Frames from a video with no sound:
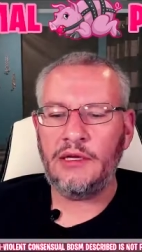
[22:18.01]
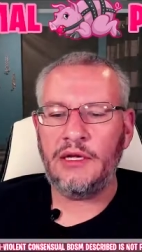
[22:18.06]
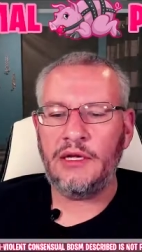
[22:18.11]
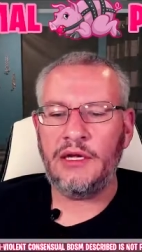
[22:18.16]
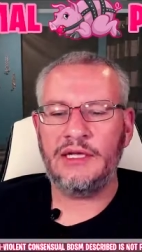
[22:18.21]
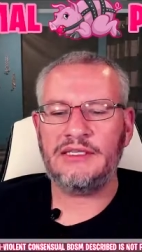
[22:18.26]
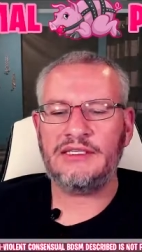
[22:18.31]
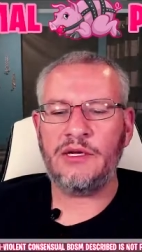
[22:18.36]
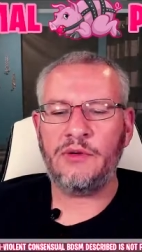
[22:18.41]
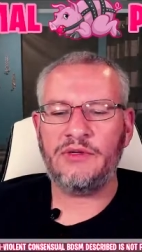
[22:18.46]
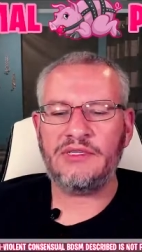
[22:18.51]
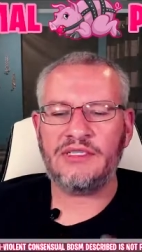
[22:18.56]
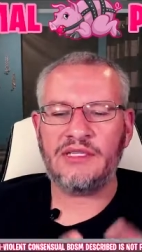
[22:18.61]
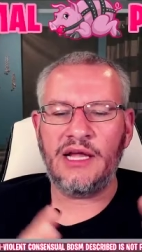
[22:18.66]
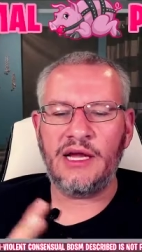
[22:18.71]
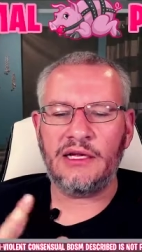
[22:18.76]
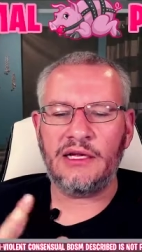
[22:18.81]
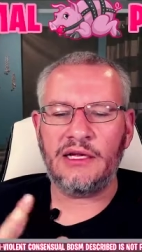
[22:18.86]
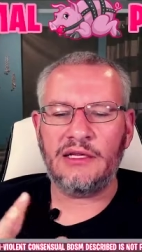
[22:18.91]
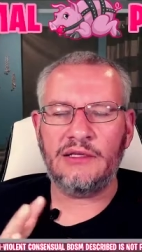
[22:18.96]
And so it's
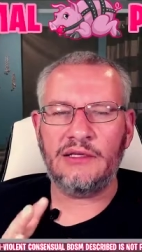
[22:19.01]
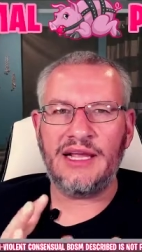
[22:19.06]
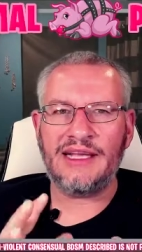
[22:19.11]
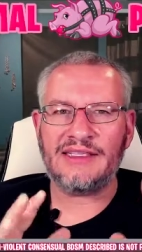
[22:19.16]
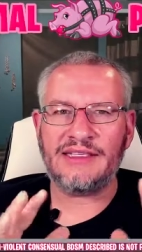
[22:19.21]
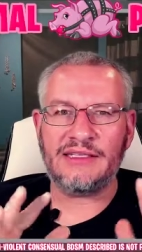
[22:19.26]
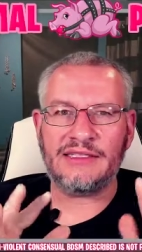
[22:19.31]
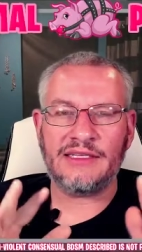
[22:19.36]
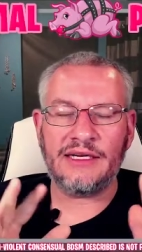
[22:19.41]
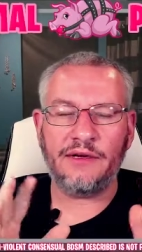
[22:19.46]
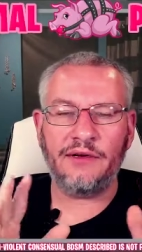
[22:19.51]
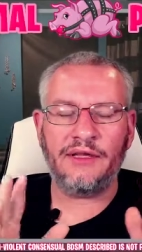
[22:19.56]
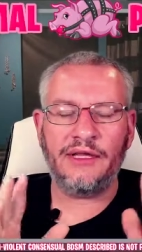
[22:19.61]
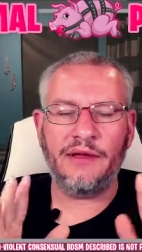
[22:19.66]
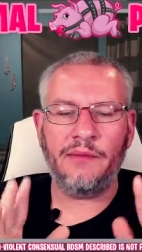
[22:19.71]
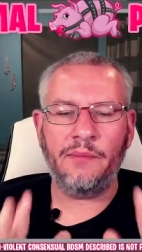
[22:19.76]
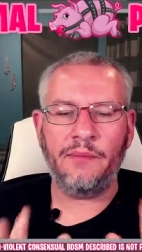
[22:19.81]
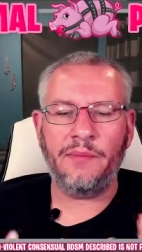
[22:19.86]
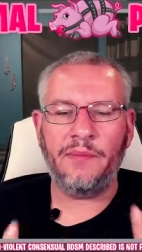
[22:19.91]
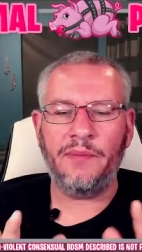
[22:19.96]
not necessarily a,
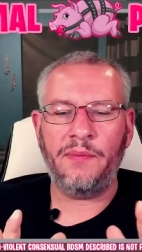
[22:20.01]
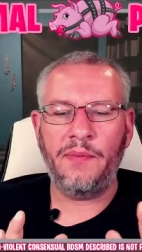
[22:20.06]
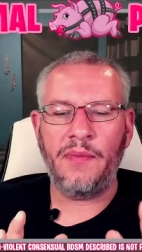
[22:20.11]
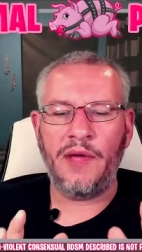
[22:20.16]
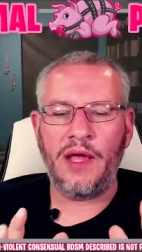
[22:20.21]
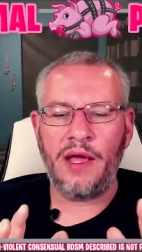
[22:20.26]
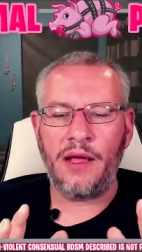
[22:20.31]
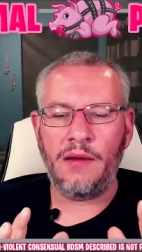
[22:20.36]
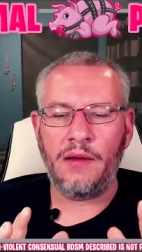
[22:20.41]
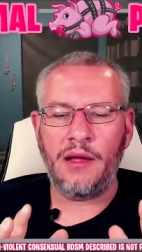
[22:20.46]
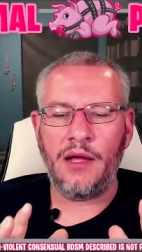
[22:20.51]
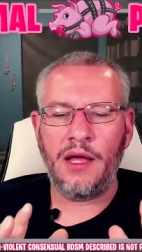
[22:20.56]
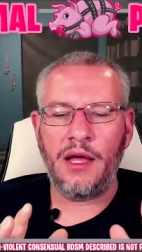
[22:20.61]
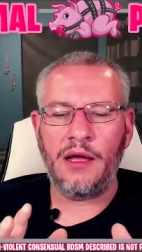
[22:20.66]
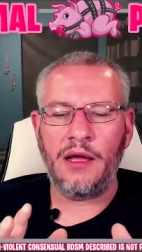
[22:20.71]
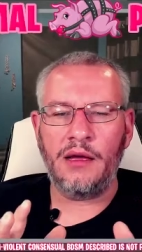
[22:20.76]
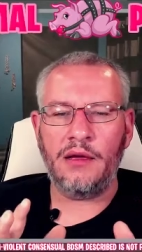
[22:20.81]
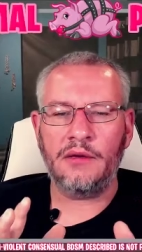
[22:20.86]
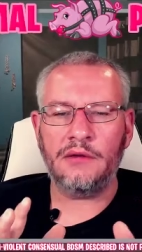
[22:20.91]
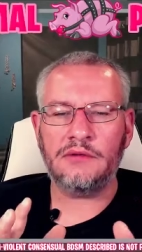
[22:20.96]
a, uh,
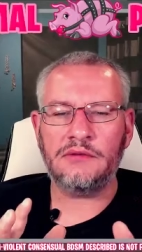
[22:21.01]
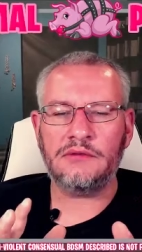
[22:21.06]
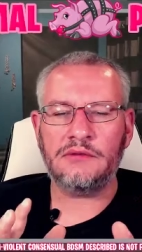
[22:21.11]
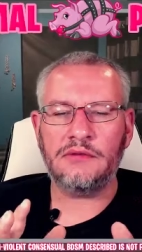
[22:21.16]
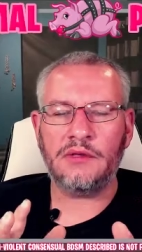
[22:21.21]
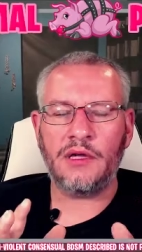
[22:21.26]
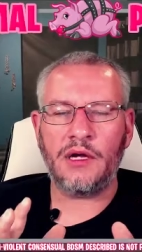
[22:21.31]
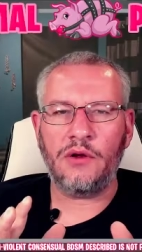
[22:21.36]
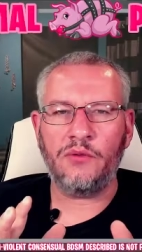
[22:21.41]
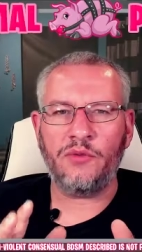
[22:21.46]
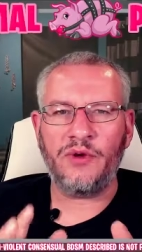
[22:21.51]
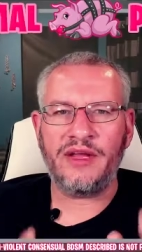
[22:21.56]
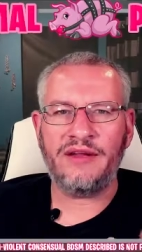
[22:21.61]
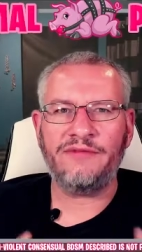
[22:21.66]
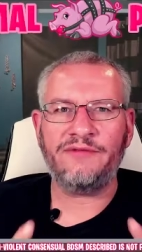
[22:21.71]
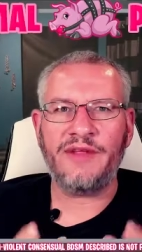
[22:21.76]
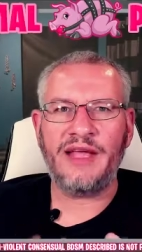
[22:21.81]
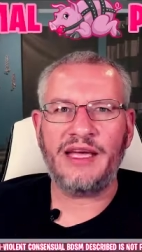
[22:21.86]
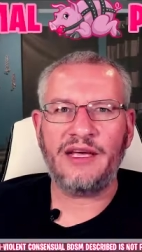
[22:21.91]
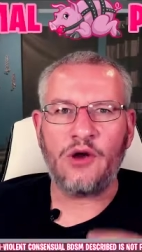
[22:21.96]
uh, a red
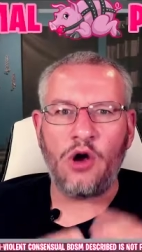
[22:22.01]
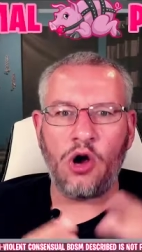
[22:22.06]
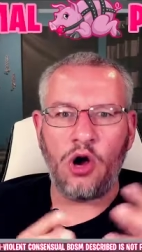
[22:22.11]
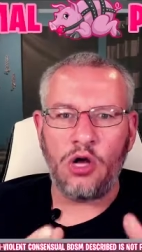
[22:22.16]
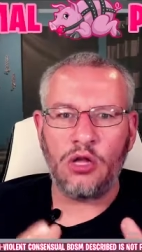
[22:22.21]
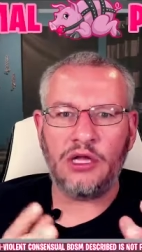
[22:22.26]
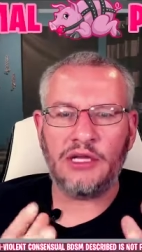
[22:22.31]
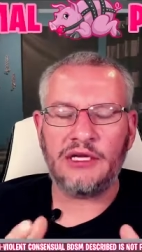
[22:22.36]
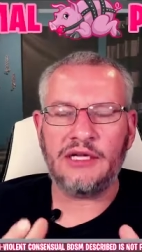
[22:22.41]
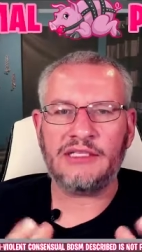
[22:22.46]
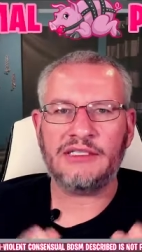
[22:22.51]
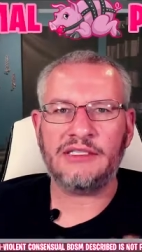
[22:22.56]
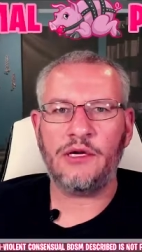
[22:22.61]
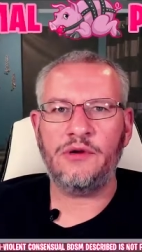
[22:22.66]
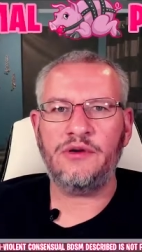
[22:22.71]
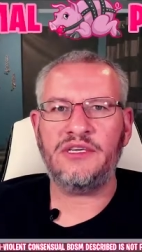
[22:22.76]
flag all on its own.